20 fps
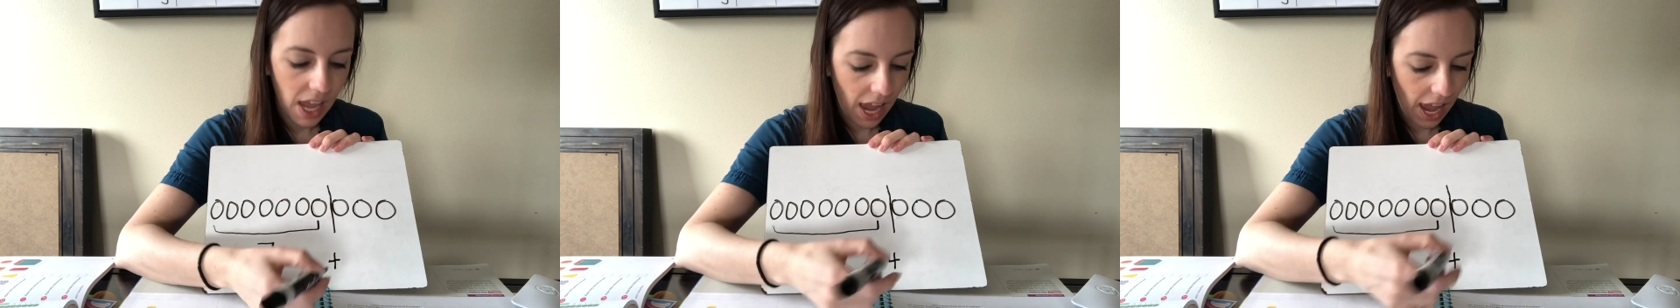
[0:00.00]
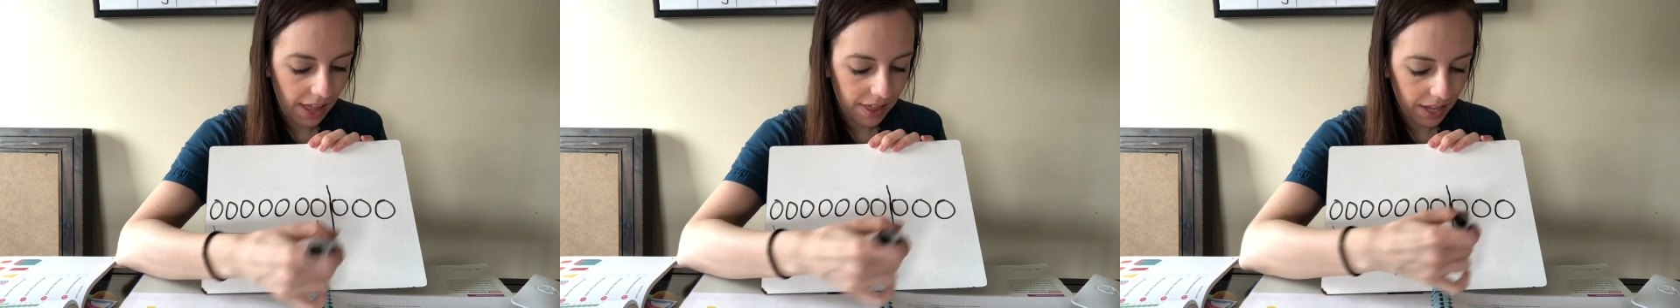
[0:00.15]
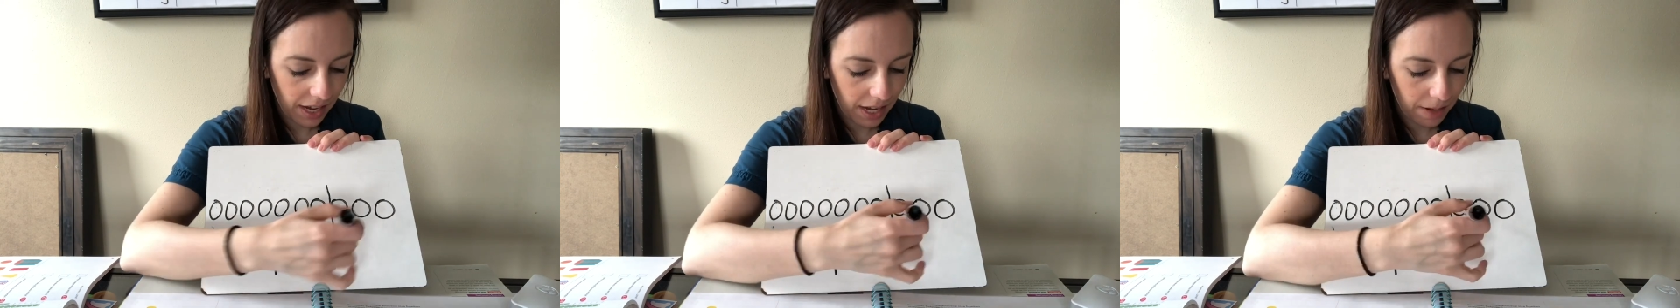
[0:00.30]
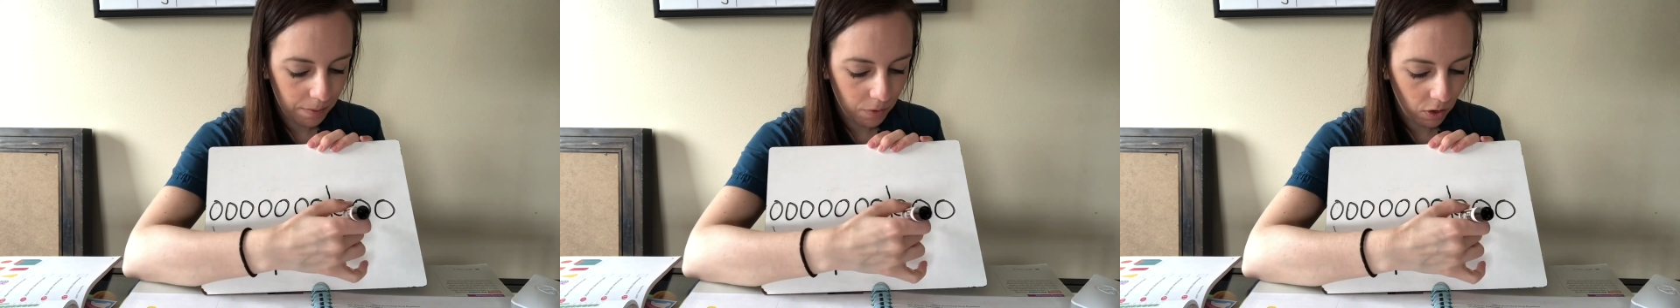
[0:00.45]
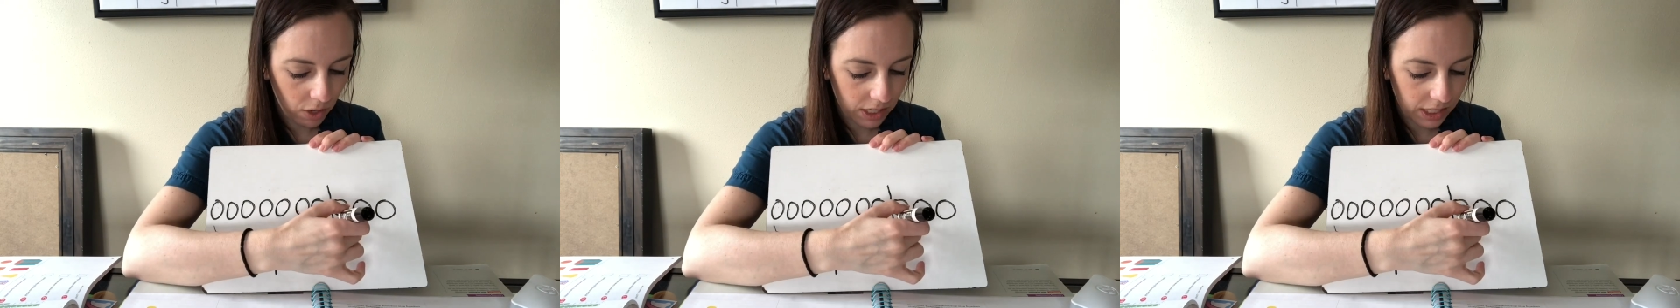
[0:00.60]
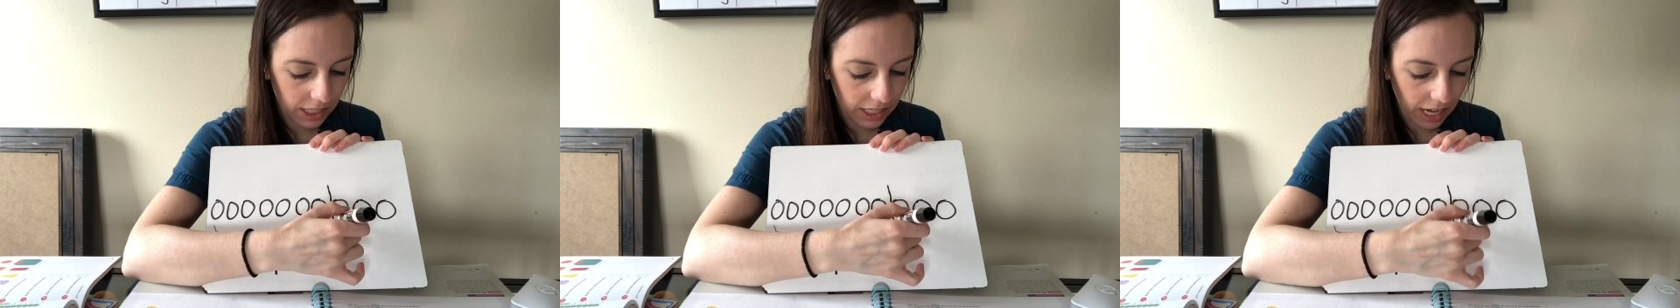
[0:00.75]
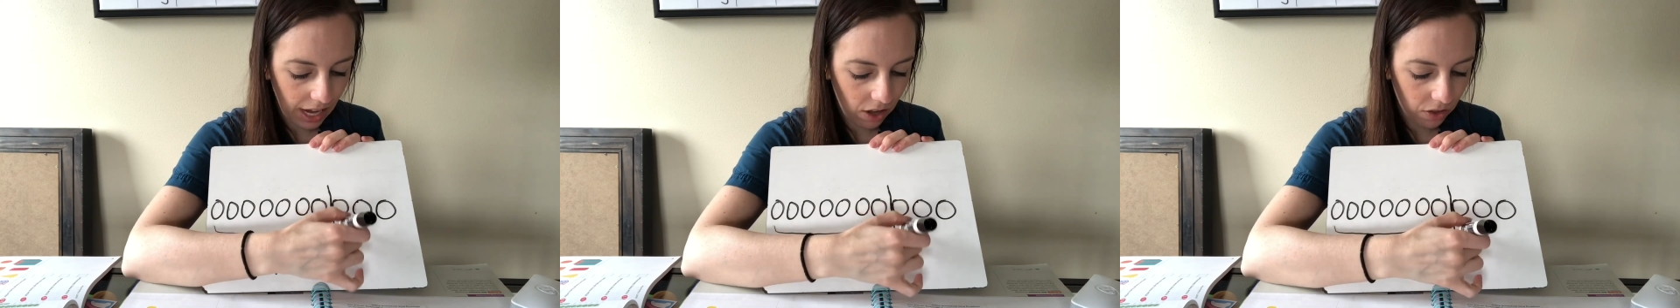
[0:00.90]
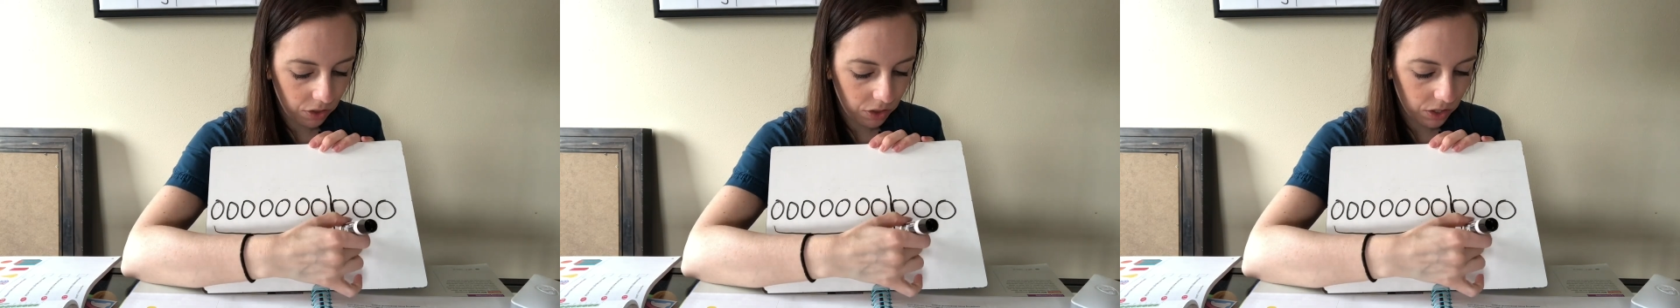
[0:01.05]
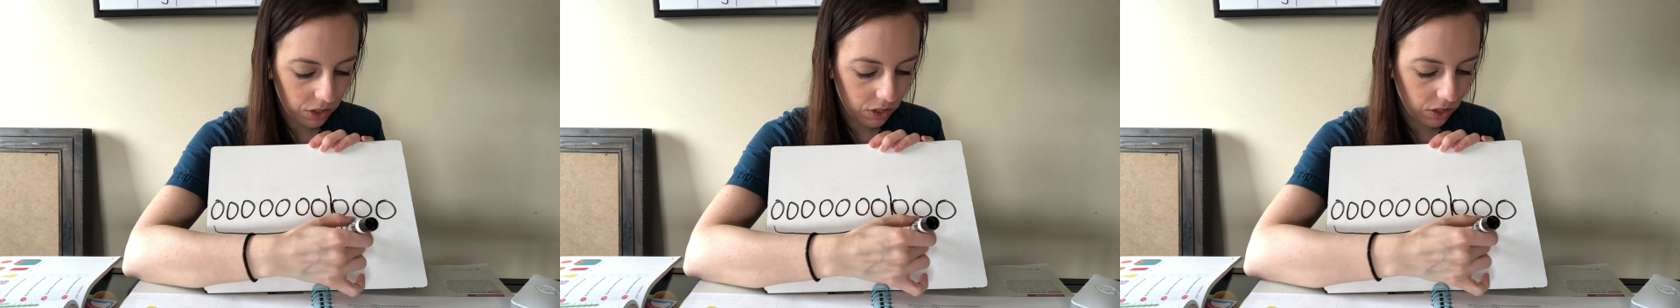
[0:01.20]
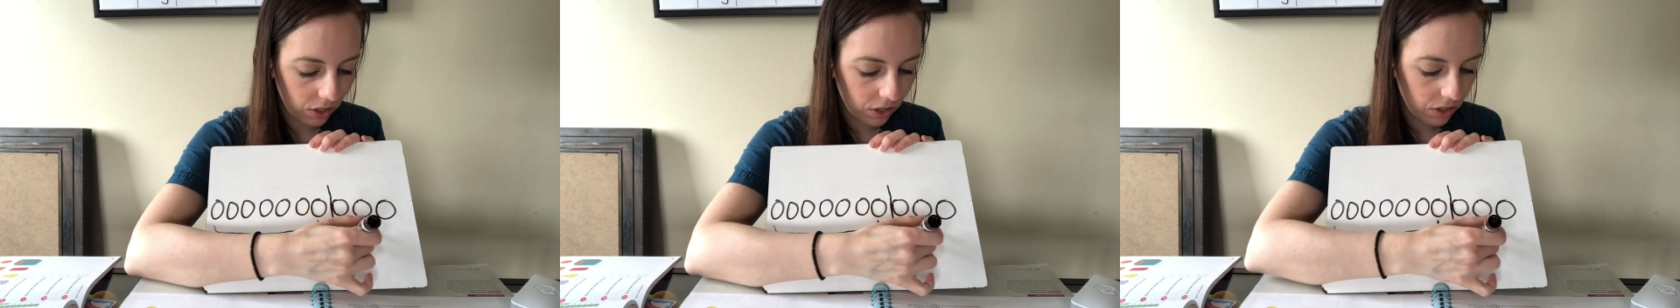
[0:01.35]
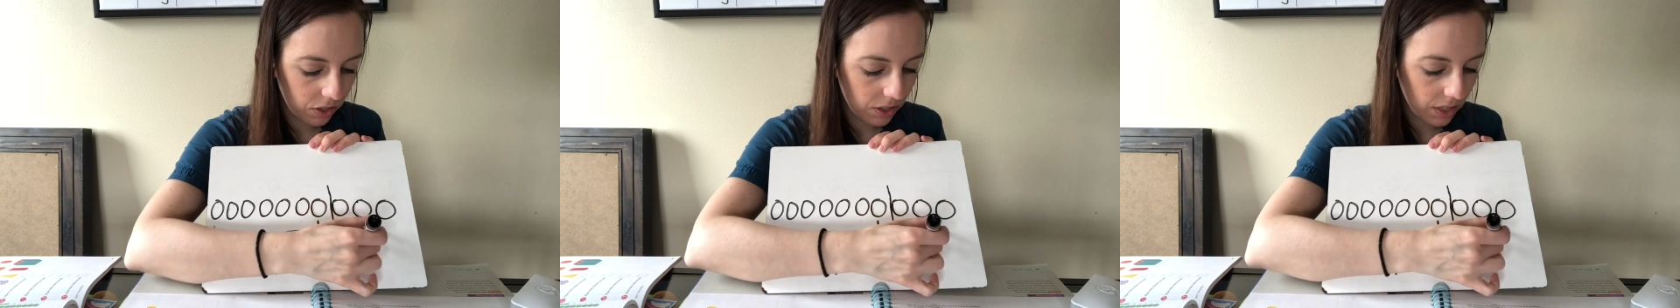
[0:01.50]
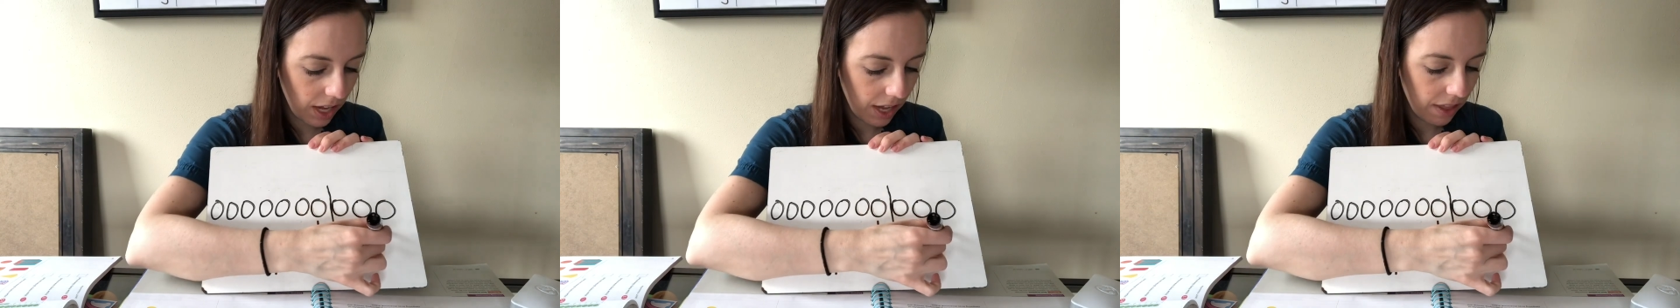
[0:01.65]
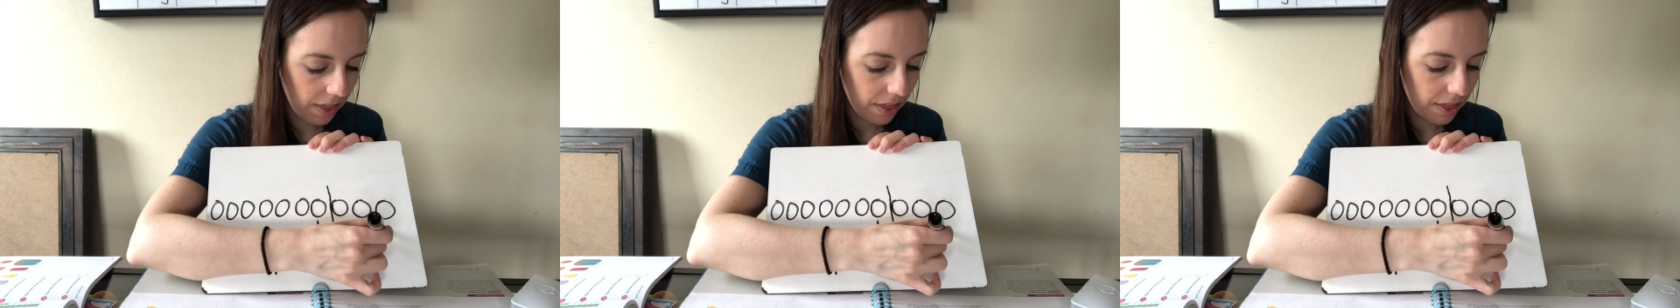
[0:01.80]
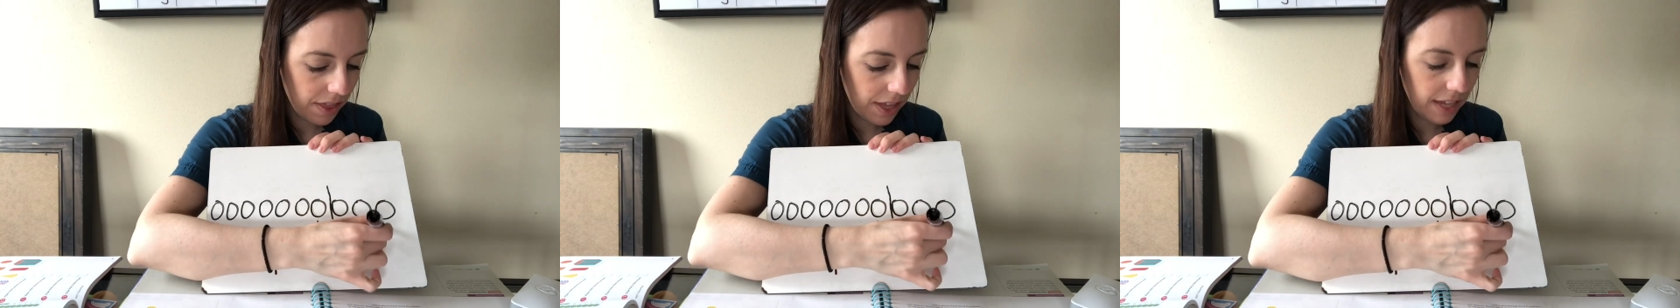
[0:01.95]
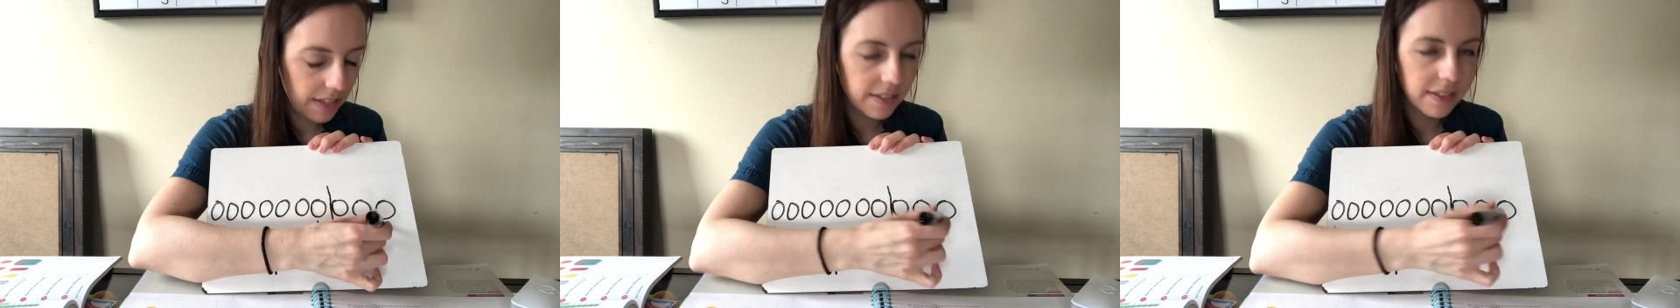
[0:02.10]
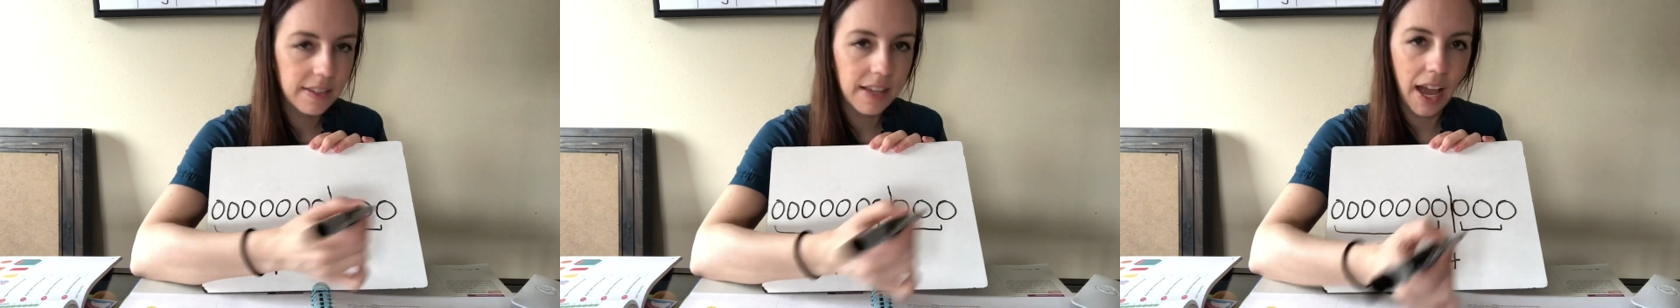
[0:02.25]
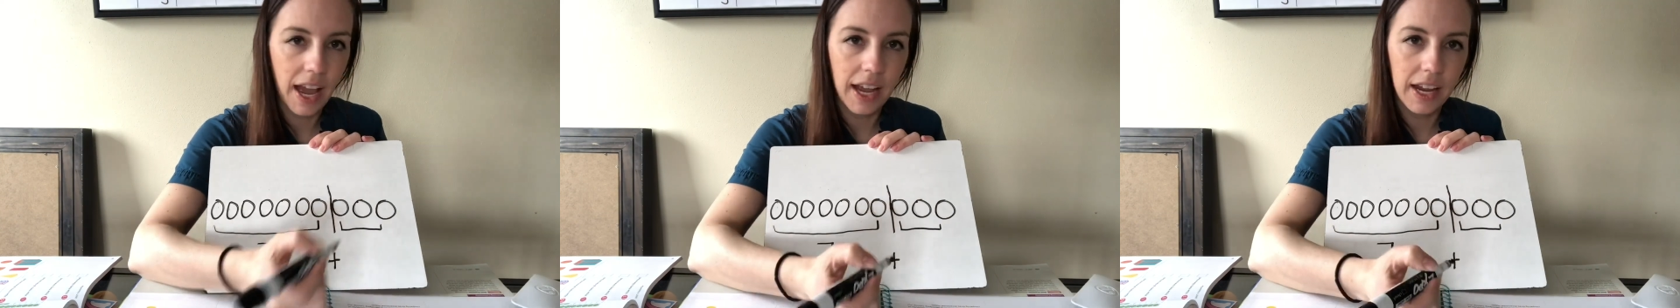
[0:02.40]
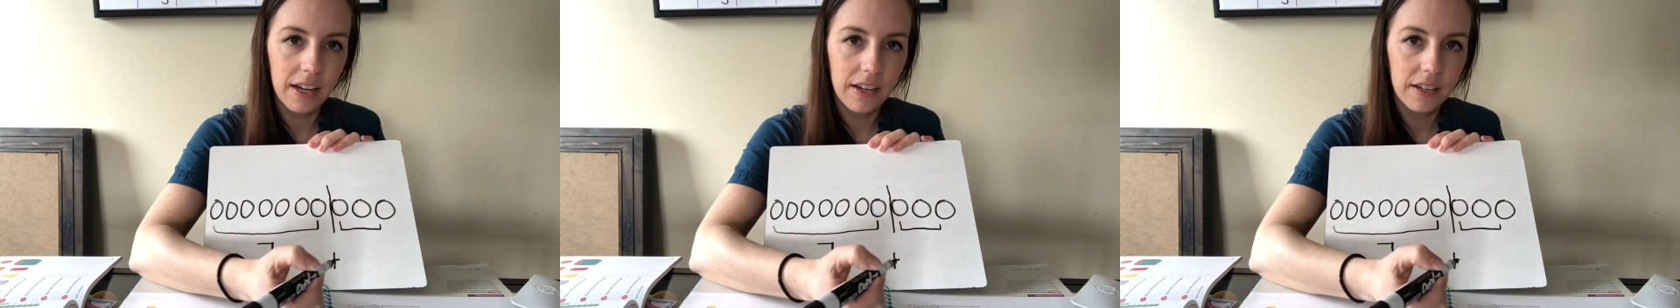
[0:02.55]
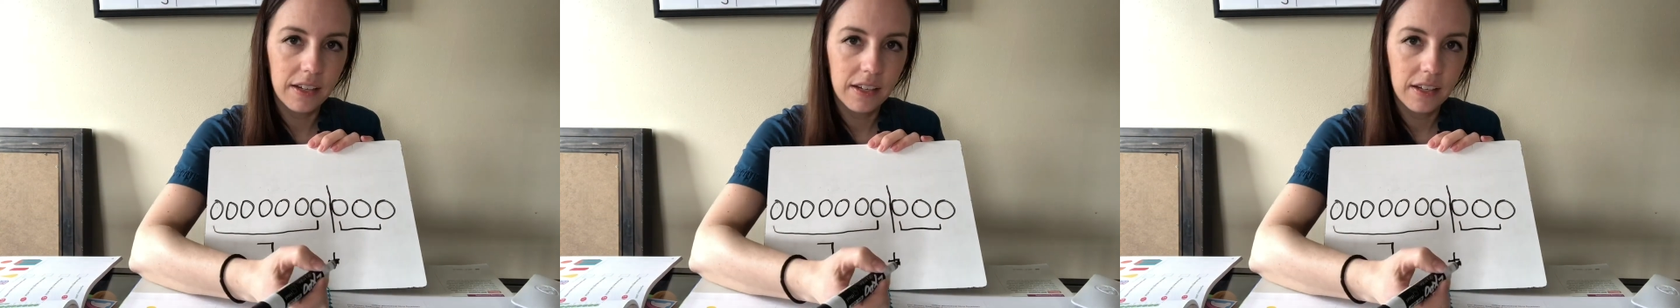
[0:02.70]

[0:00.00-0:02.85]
And then I'm going to count the circles on this side.